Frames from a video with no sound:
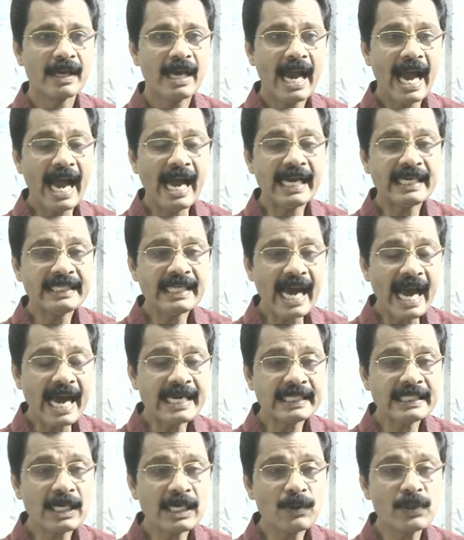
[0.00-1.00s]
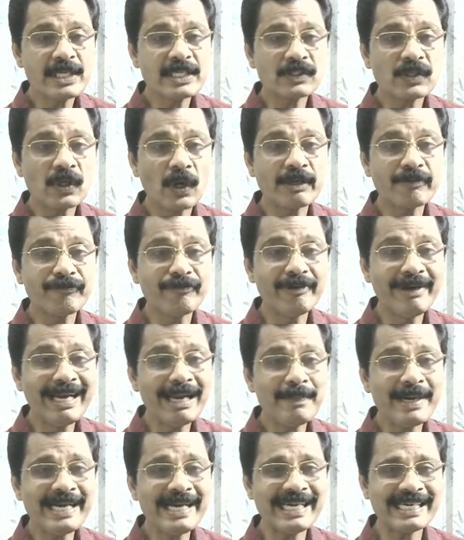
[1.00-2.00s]
And another one is called
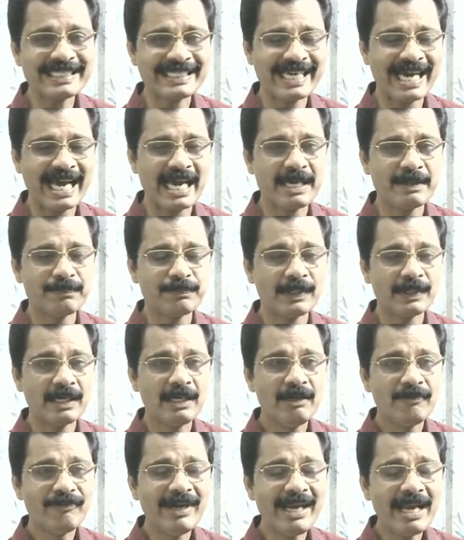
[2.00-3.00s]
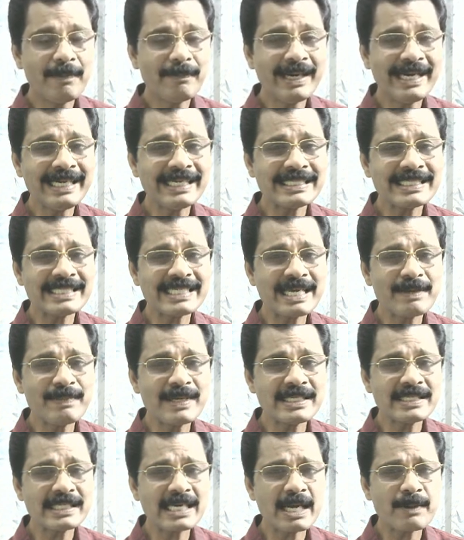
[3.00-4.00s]
filamentous type. Filamentous
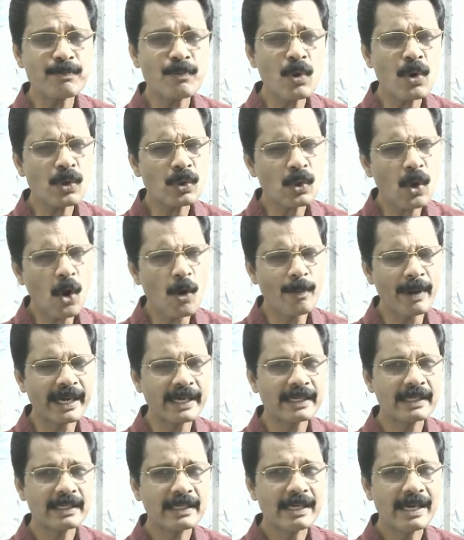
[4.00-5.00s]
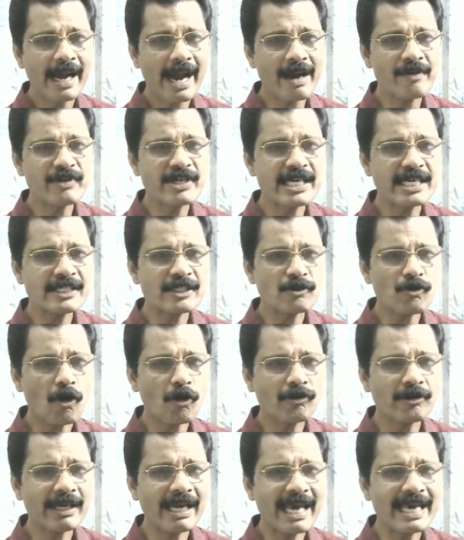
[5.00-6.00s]
stamens are more common, having a
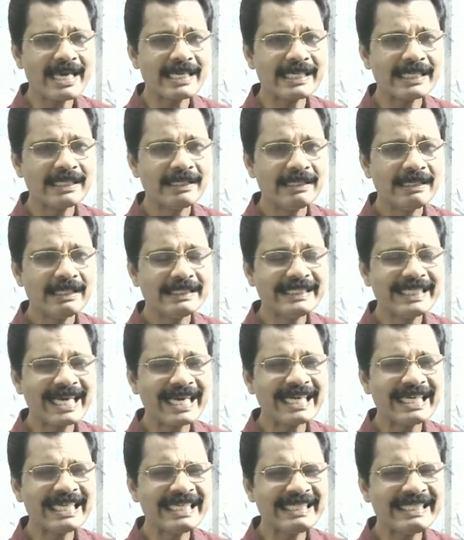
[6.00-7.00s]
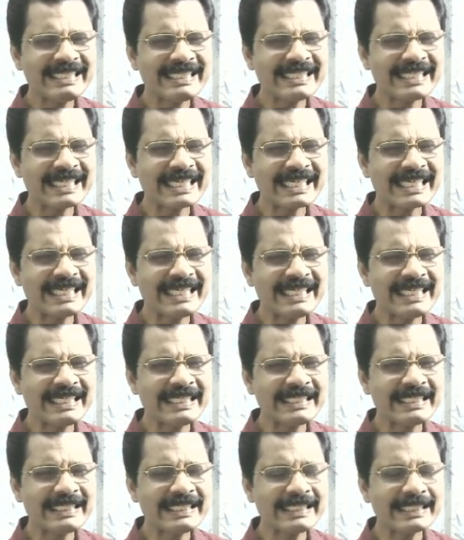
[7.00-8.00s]
stalk-like, generally
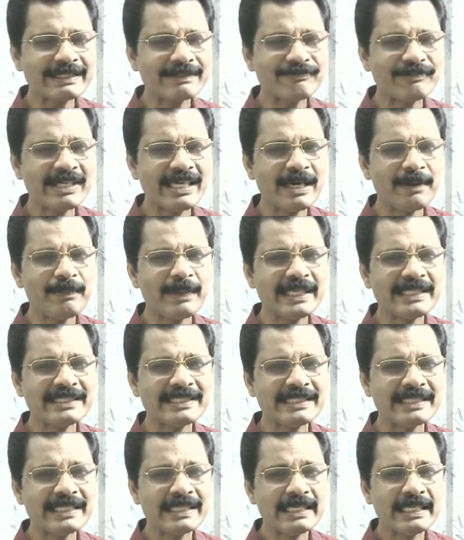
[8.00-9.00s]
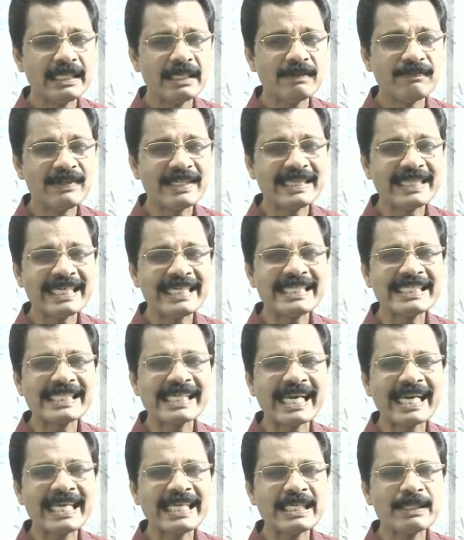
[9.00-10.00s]
terete filament with a
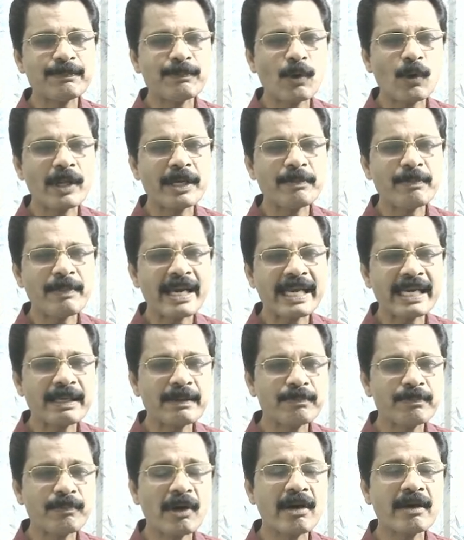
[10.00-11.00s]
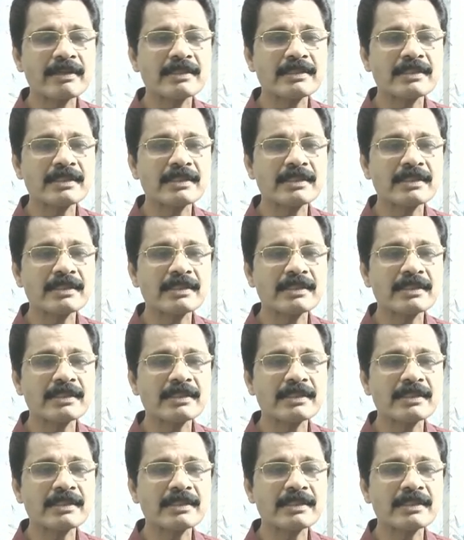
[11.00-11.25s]
discrete pollen-bearing part